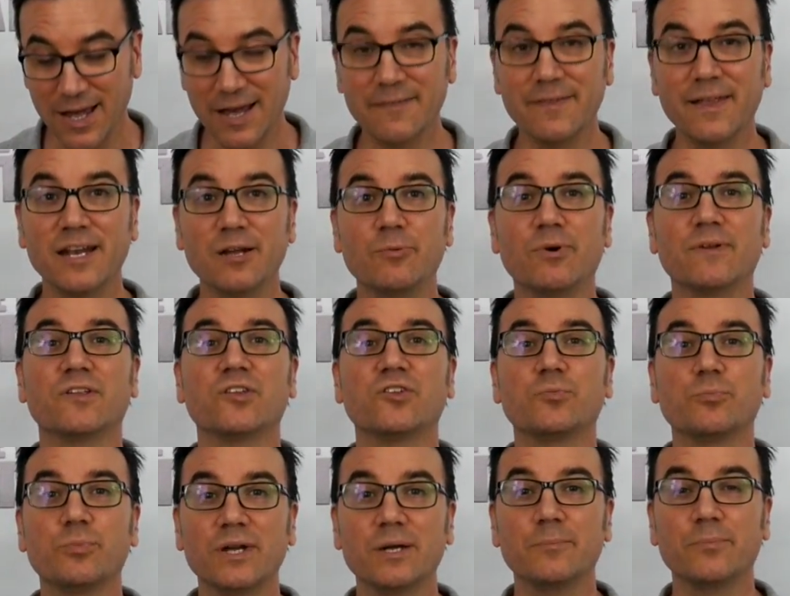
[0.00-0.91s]
and then he won the
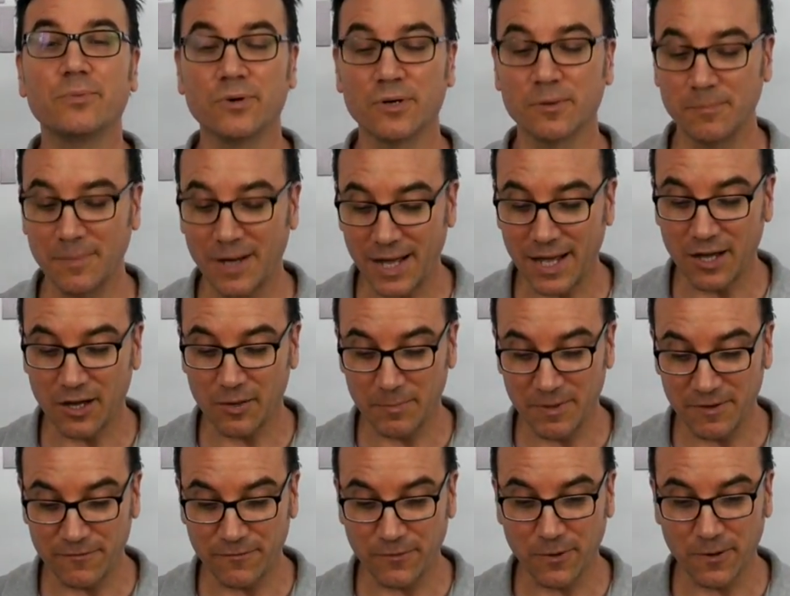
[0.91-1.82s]
Springboard Mile
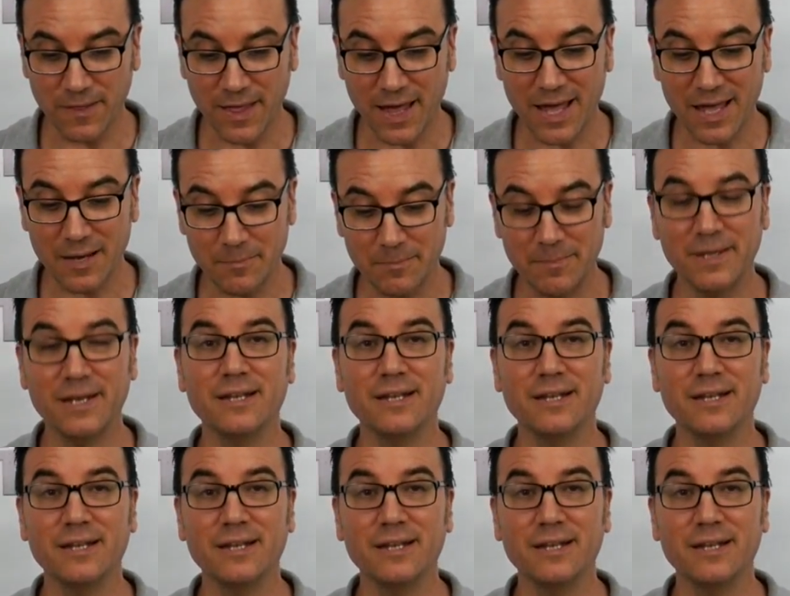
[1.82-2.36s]
before that,